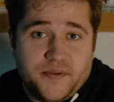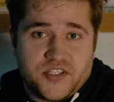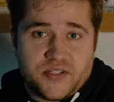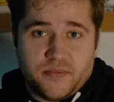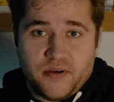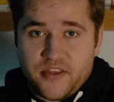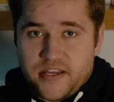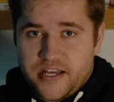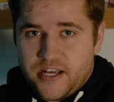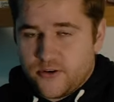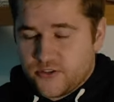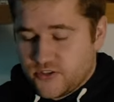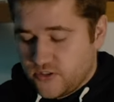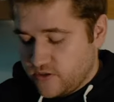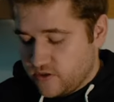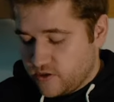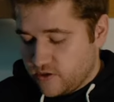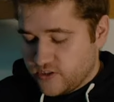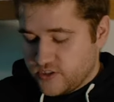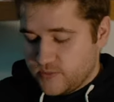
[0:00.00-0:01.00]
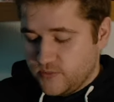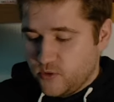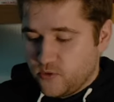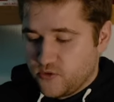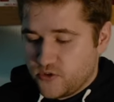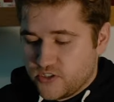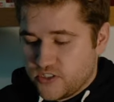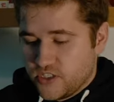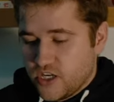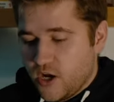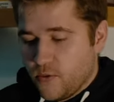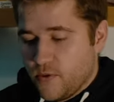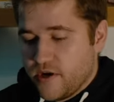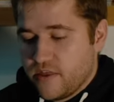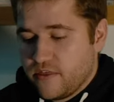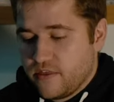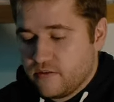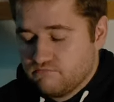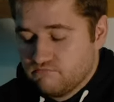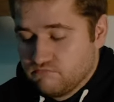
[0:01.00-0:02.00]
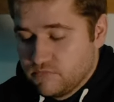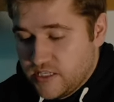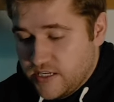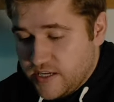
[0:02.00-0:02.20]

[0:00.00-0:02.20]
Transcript: some other household item you want to start with,